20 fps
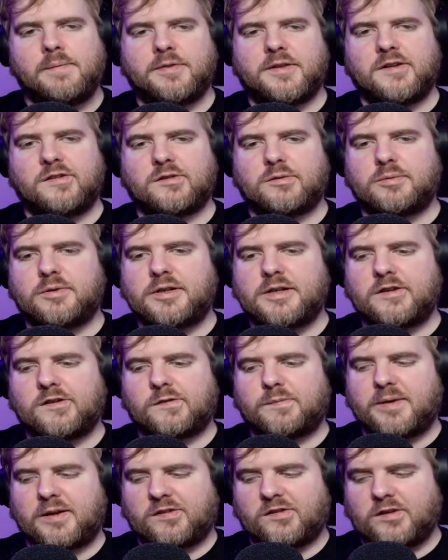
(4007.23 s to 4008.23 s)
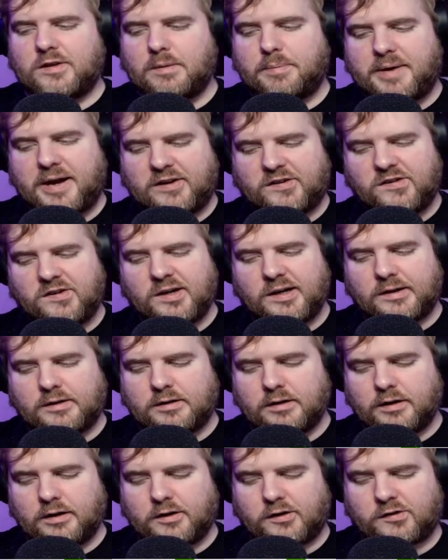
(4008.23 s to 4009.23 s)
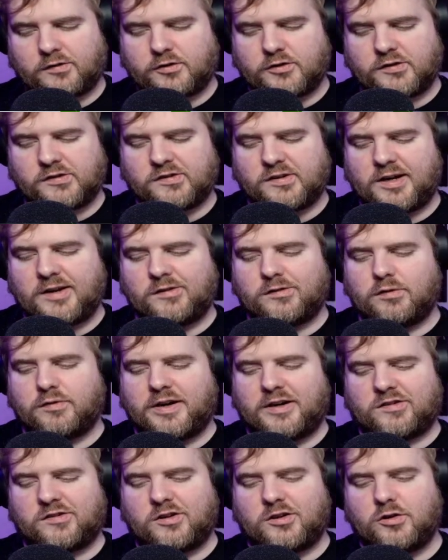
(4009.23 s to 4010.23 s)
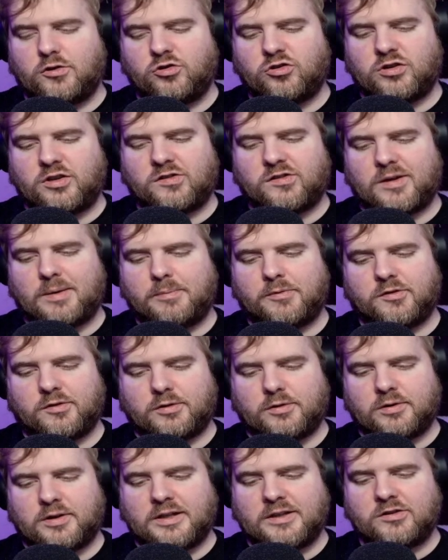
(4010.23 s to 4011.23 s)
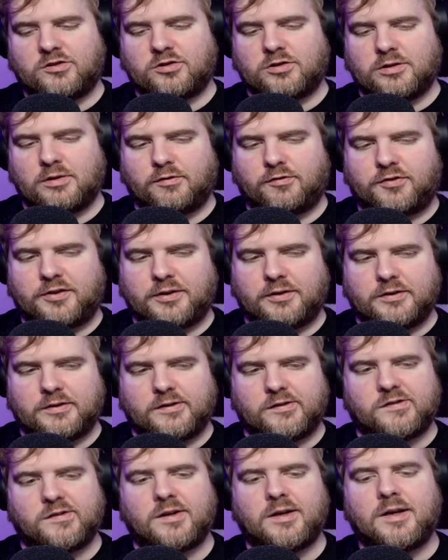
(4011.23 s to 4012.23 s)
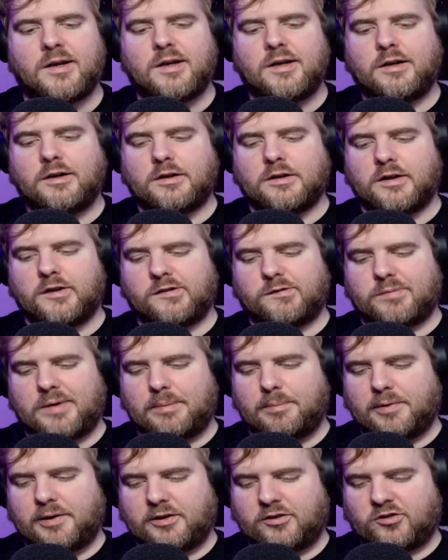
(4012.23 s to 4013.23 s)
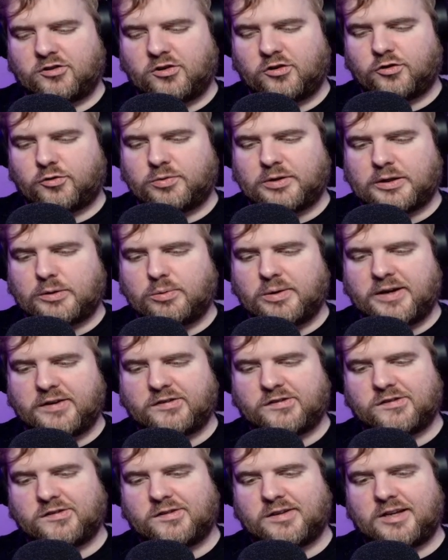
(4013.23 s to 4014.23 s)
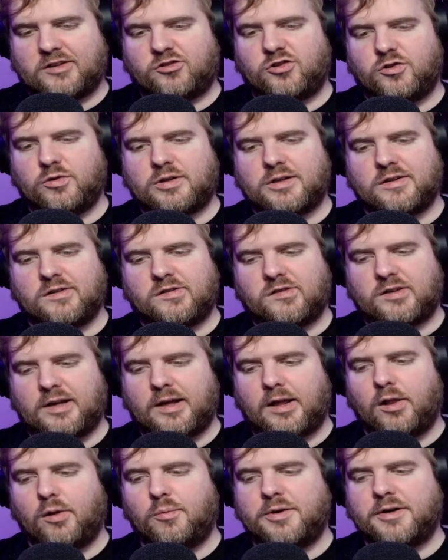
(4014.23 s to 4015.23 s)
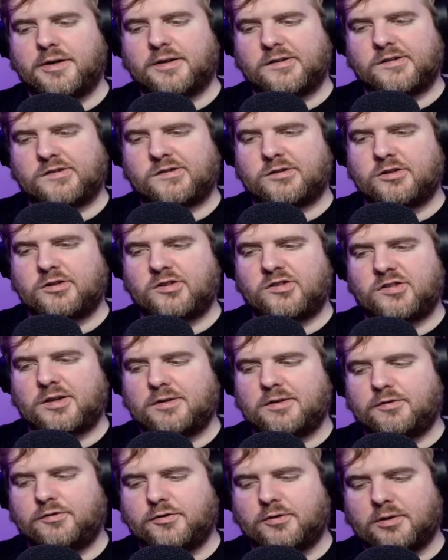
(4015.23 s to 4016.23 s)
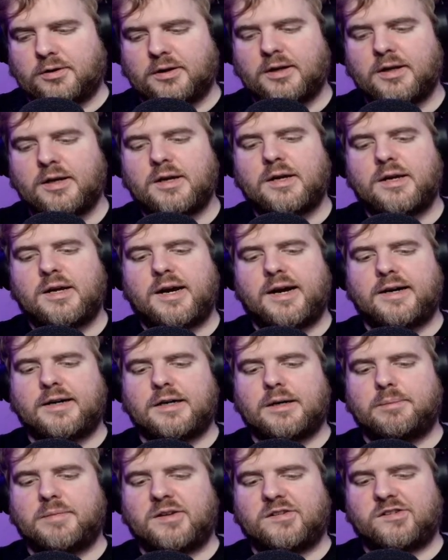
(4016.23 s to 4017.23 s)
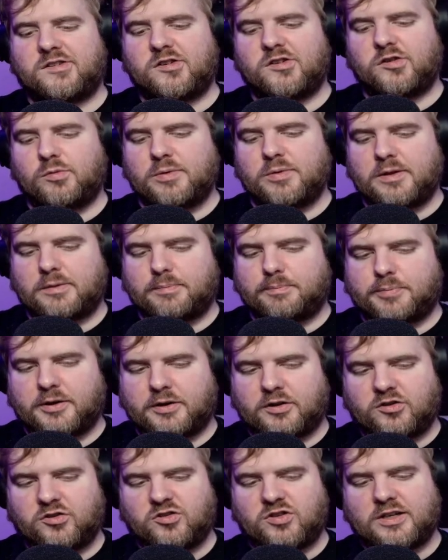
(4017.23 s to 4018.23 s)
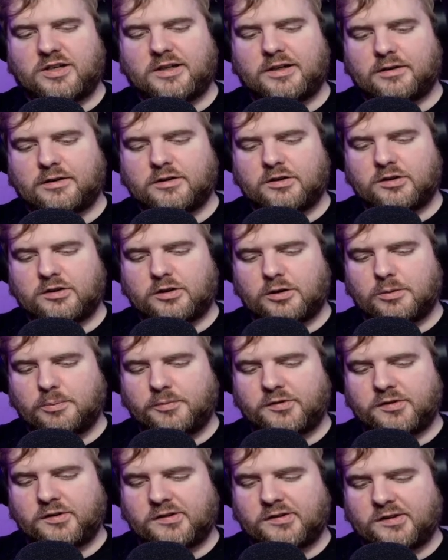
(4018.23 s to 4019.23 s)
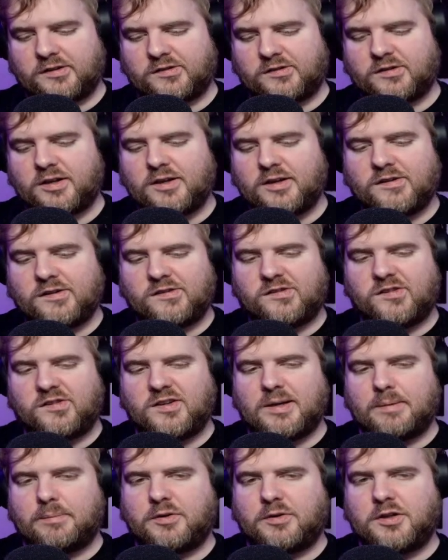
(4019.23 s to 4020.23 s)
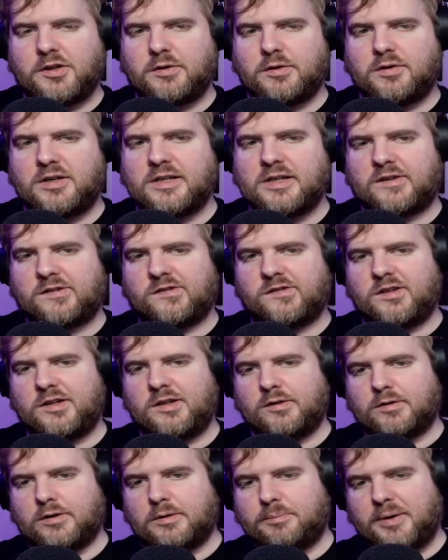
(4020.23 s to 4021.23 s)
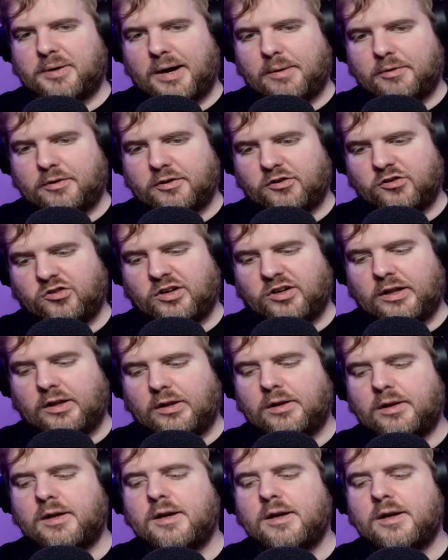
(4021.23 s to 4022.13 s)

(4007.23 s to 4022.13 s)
This query inspects the Apache error logs for signs of execution attempts or internal failures caused by malicious requests. As you can tell, we are searching for error messages with particular terms such as CMD or EXE or PowerShell.